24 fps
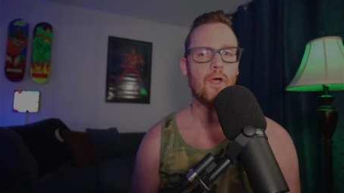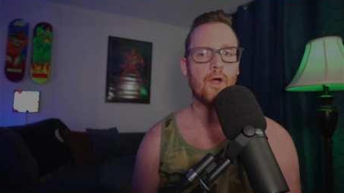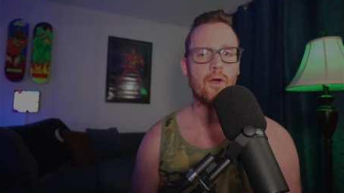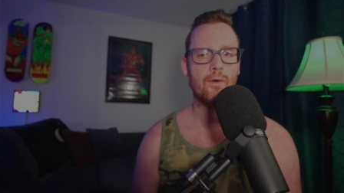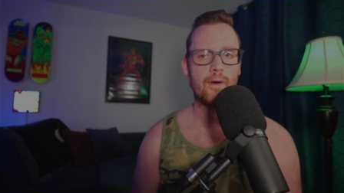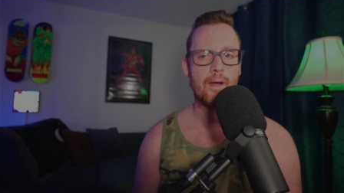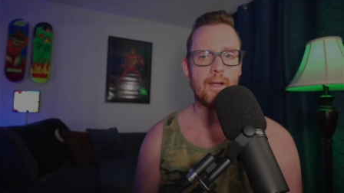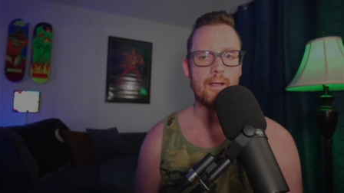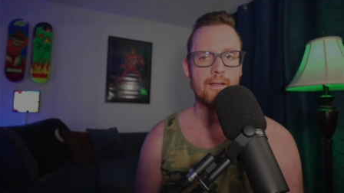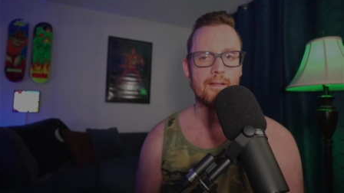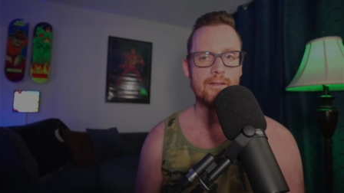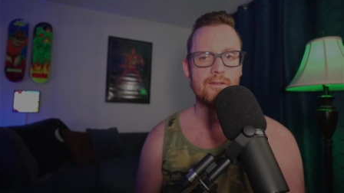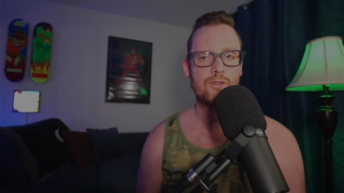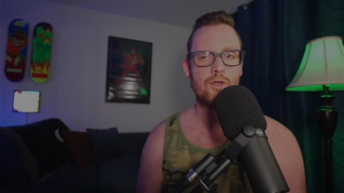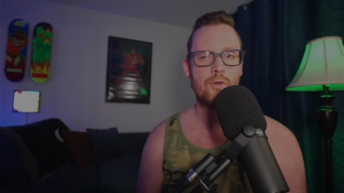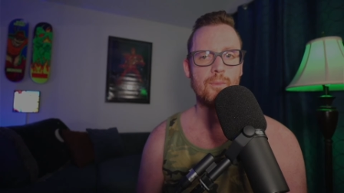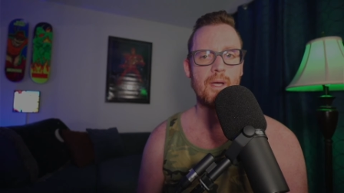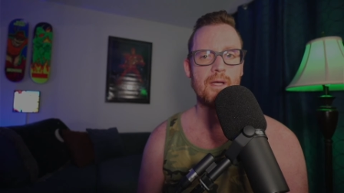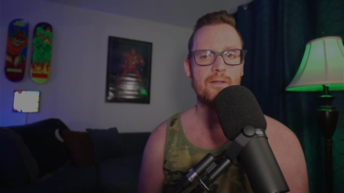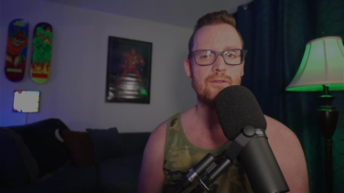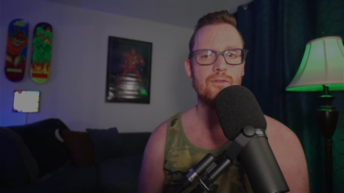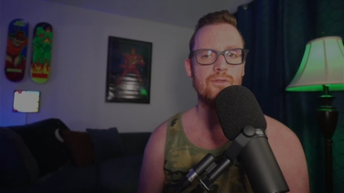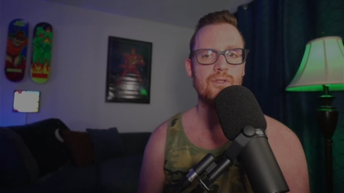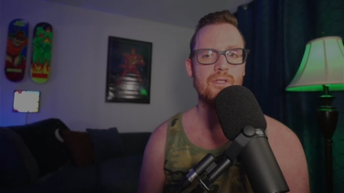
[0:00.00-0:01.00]
All right, let's go
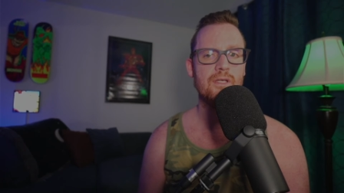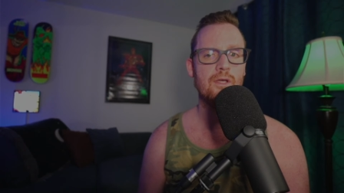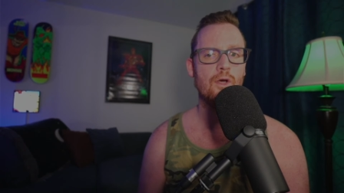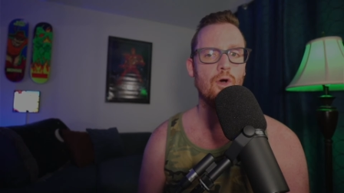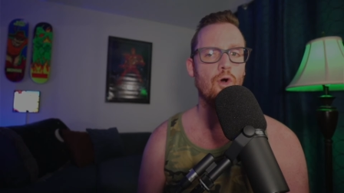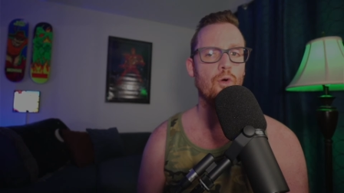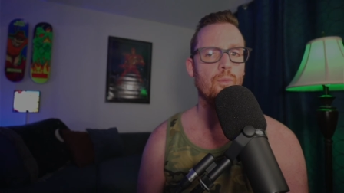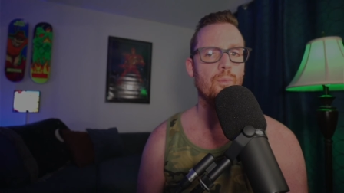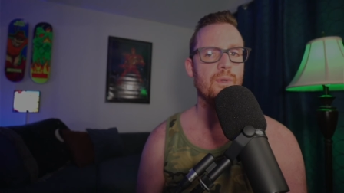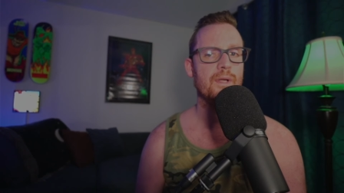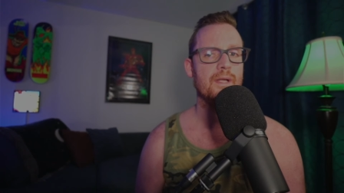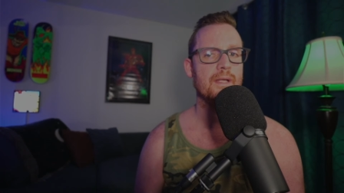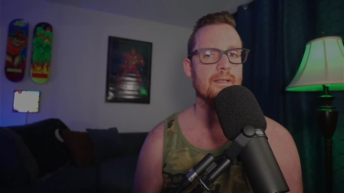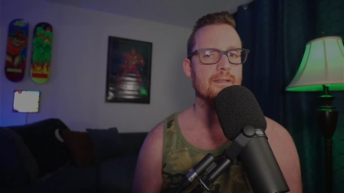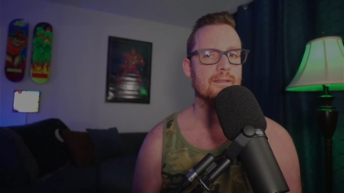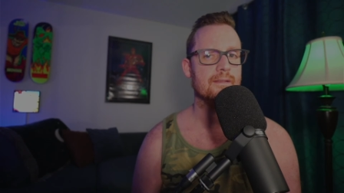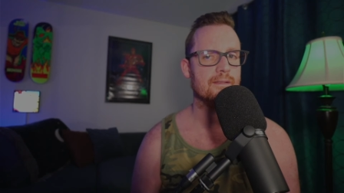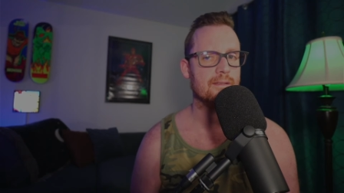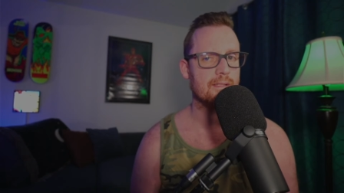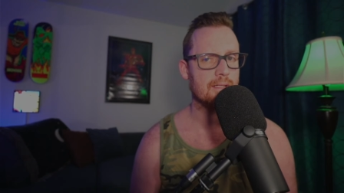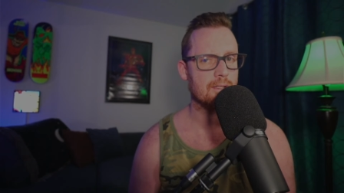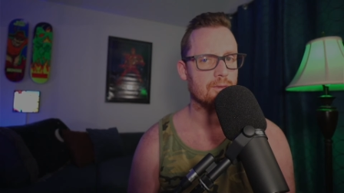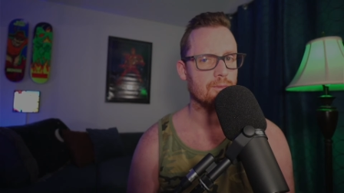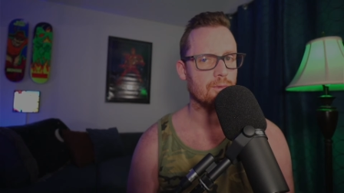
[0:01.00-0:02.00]
back to the opening
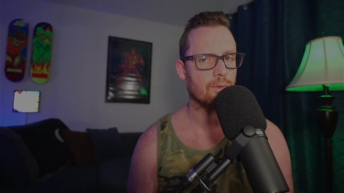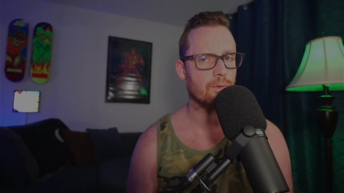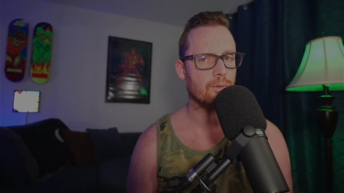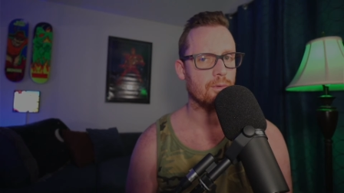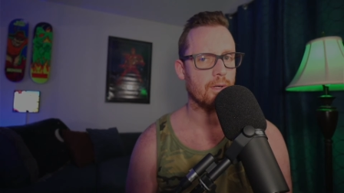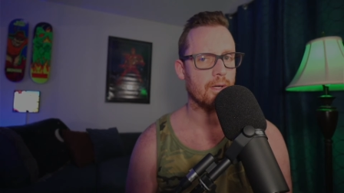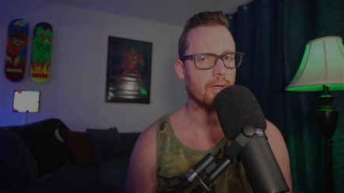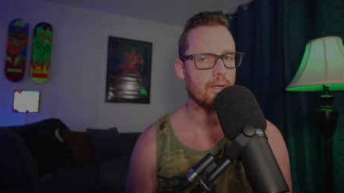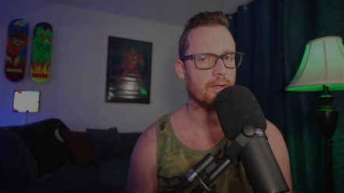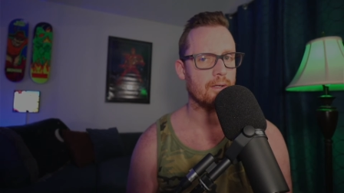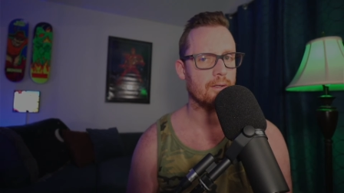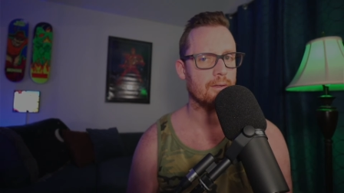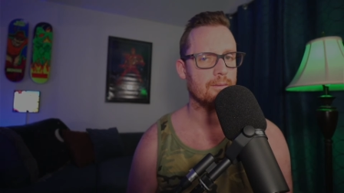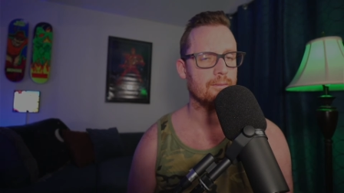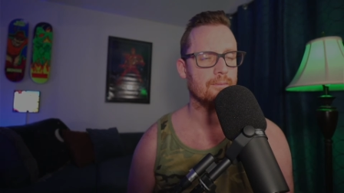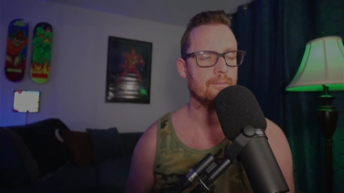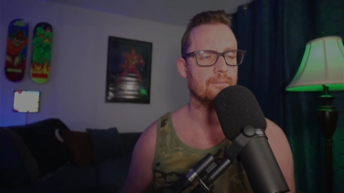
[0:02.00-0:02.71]
scene real quick.